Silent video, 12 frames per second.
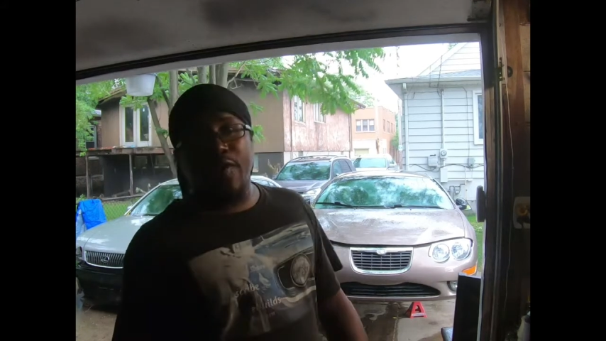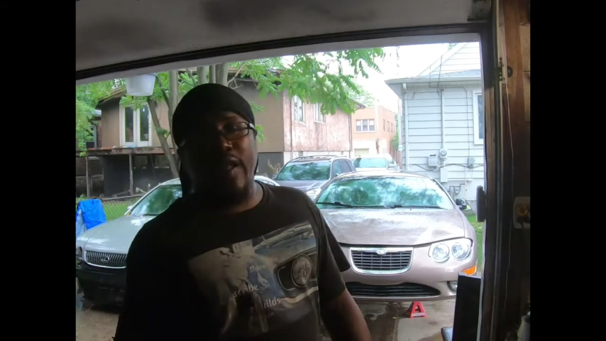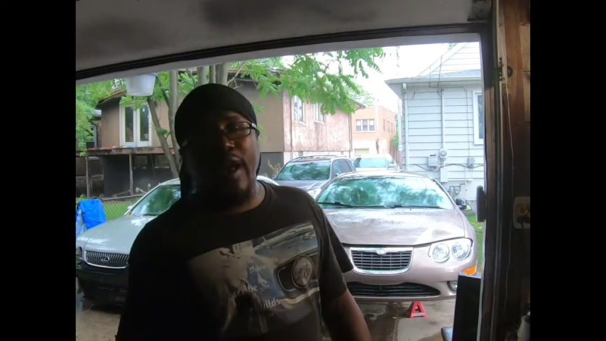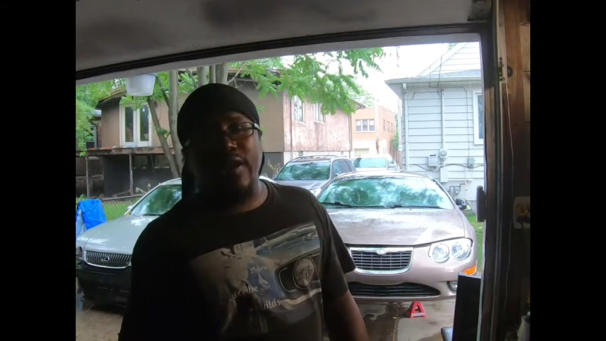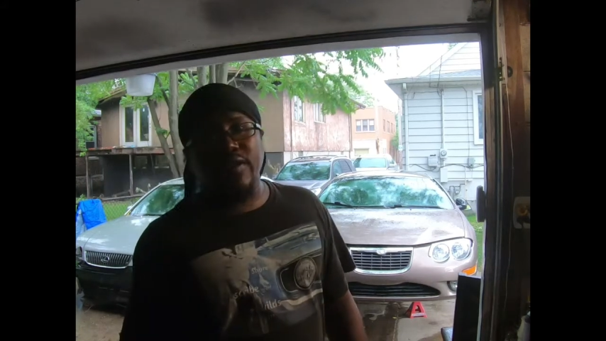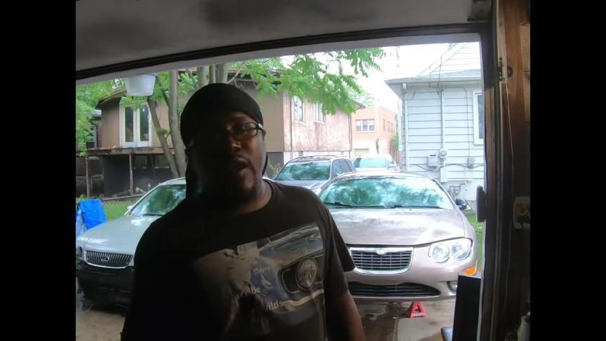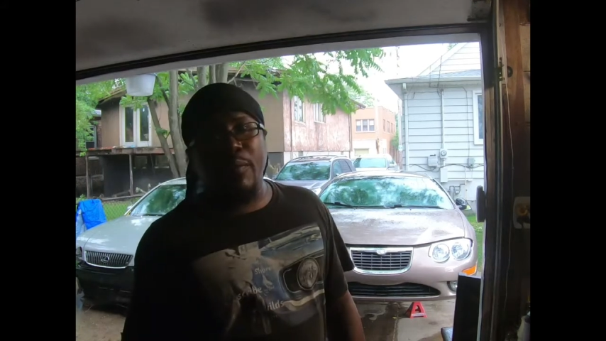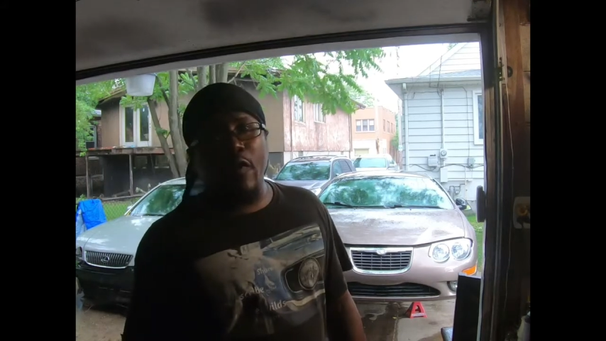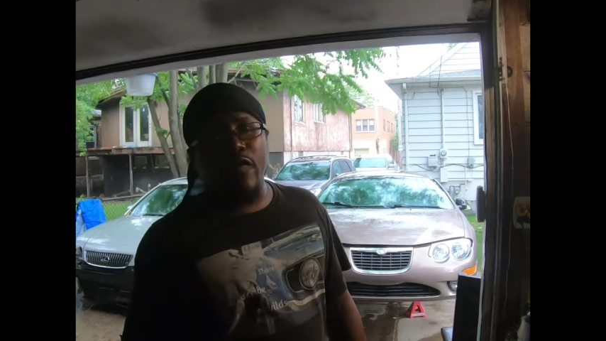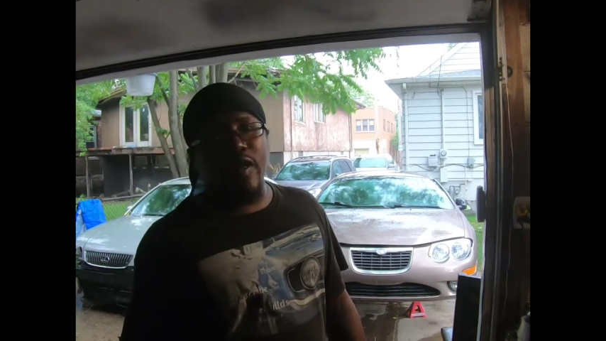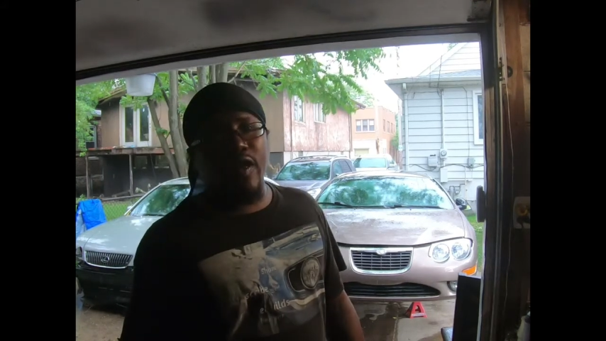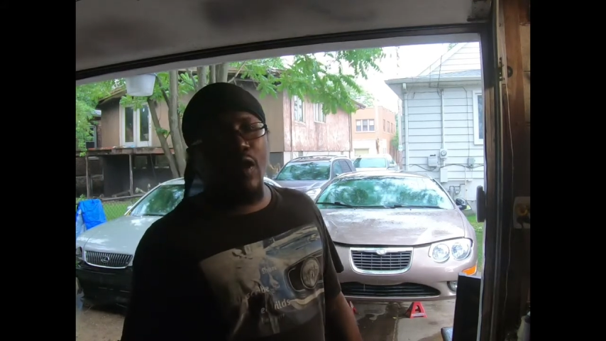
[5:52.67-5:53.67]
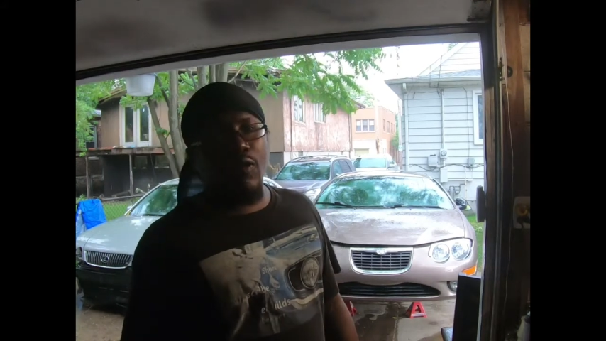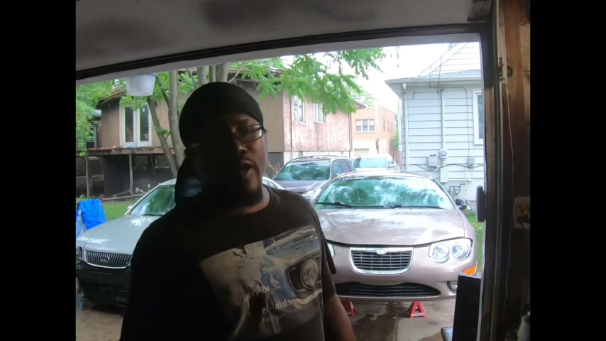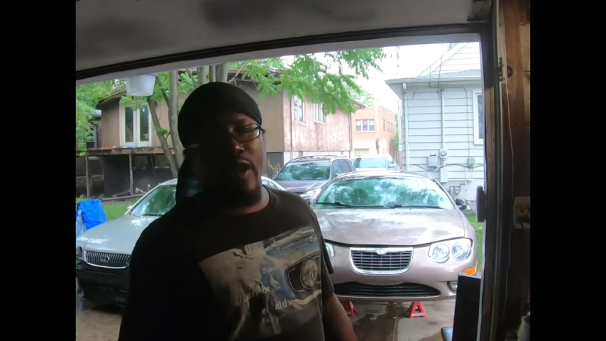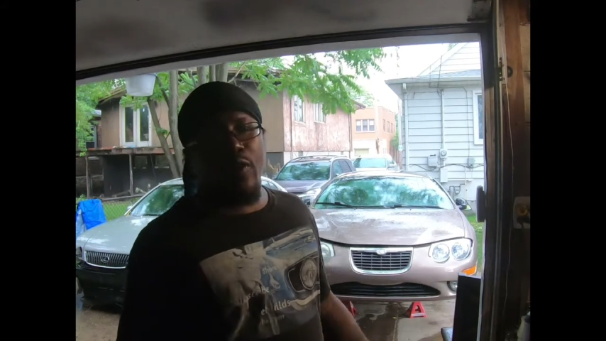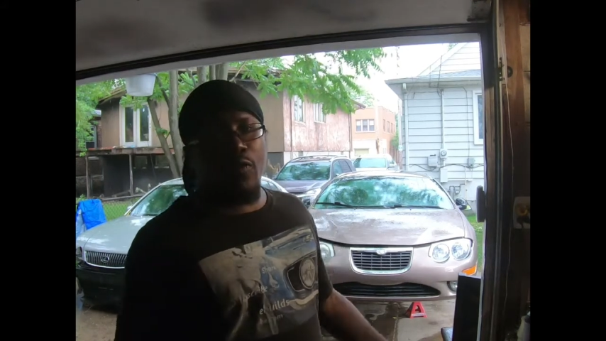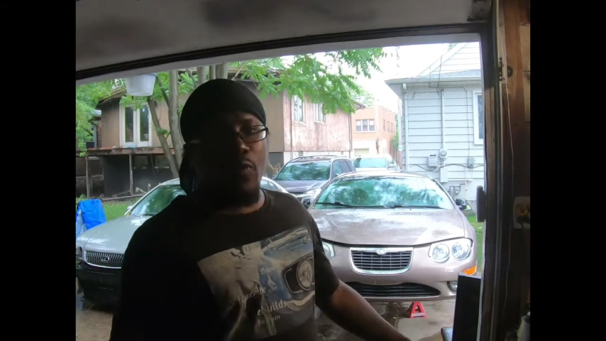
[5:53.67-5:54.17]
last time. Hopefully he don't
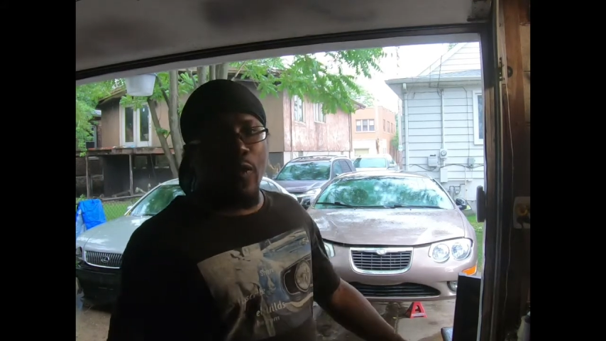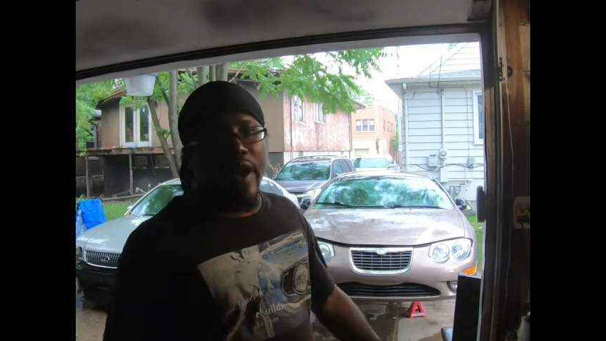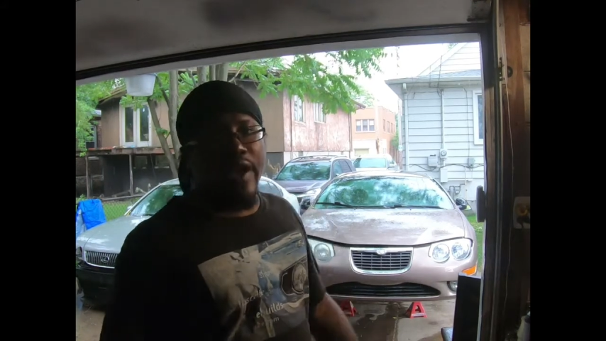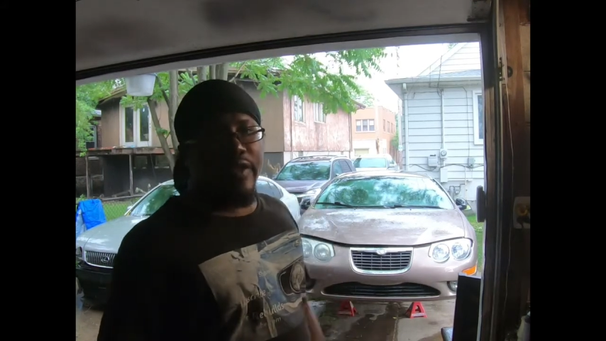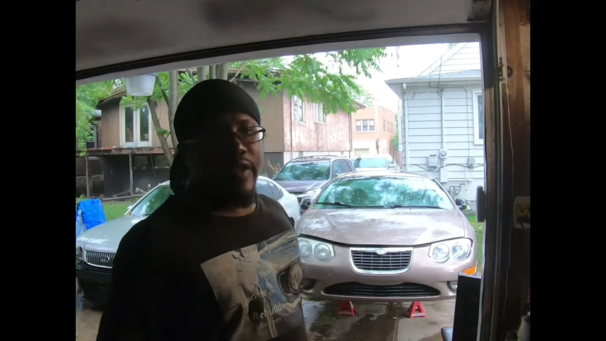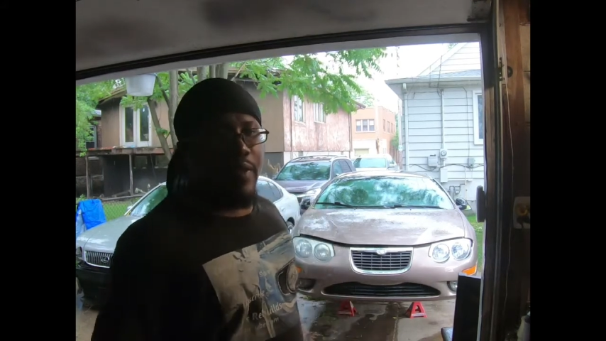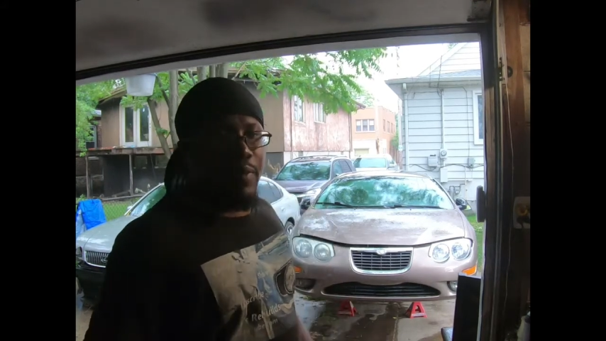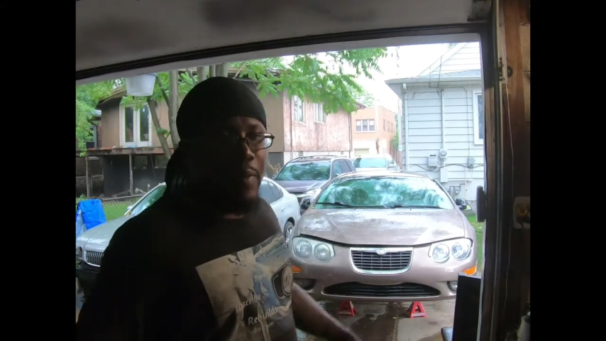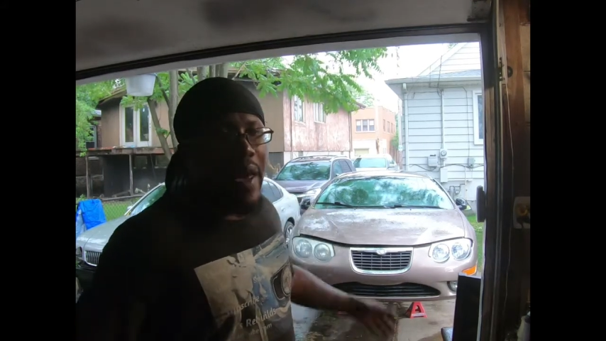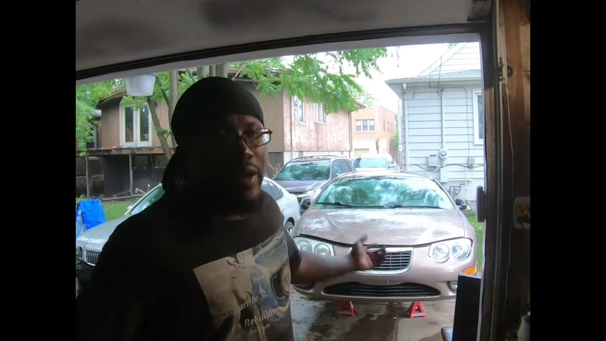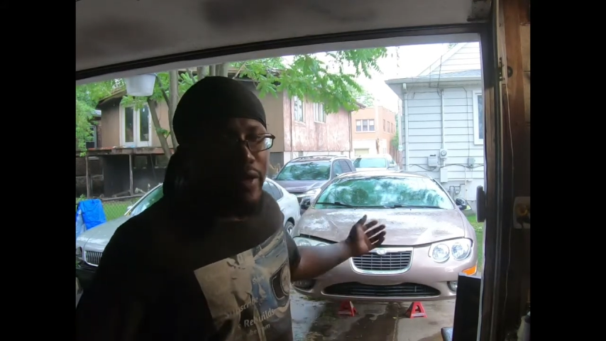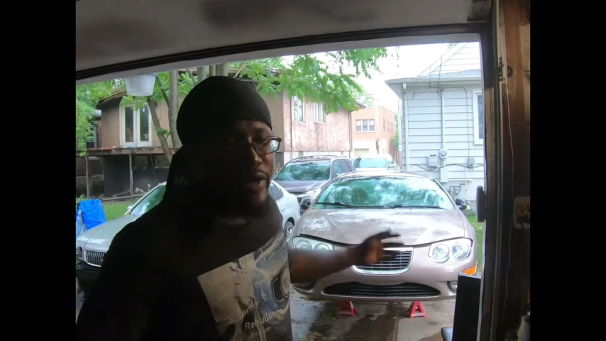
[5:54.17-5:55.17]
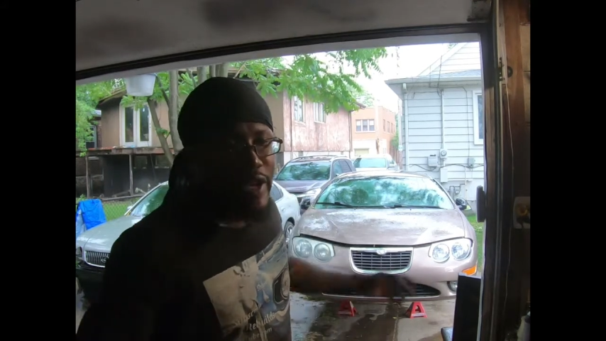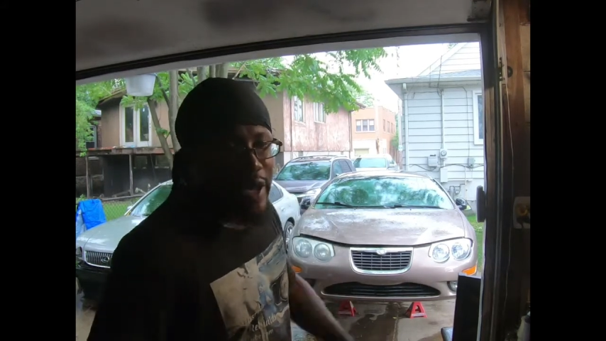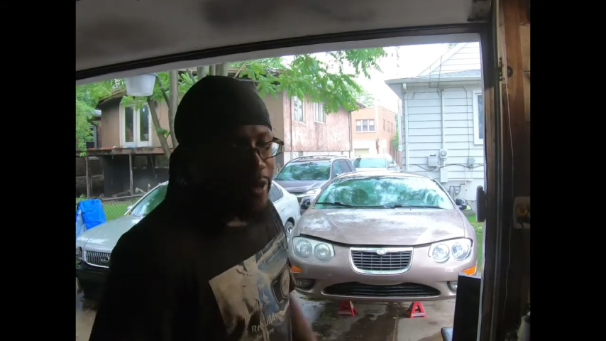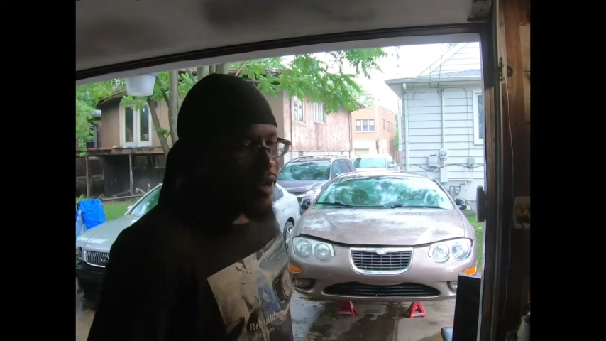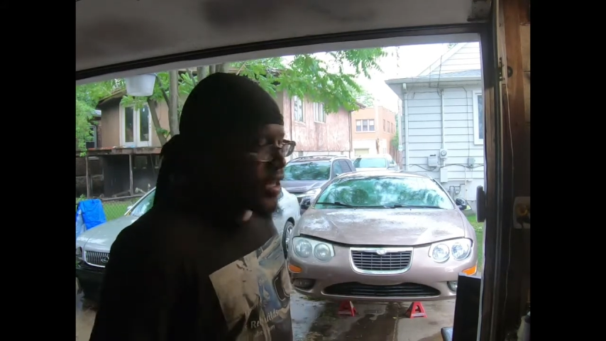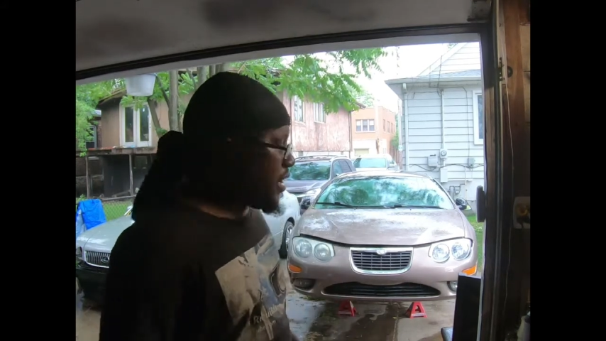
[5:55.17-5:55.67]
get it wrecked, then it'll be back on the
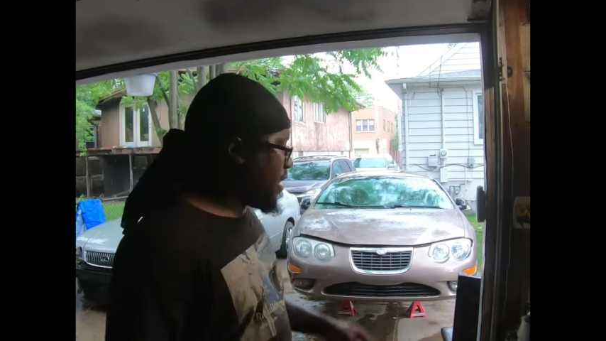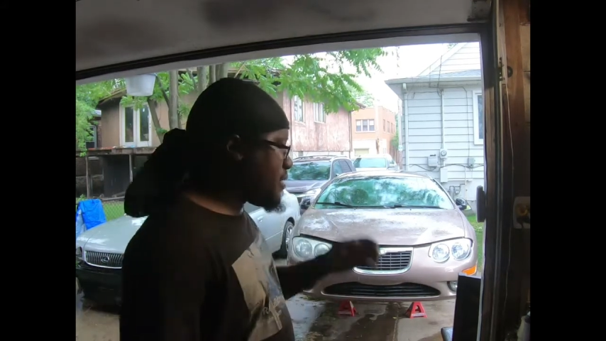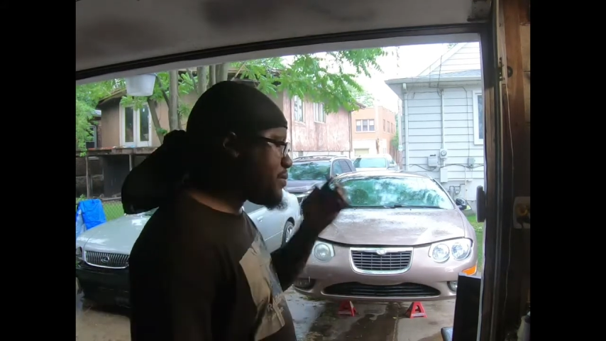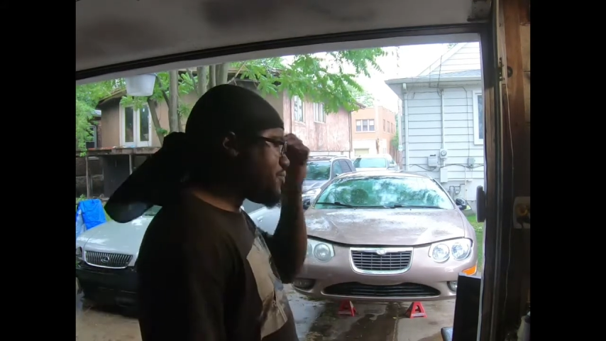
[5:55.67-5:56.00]
channel again.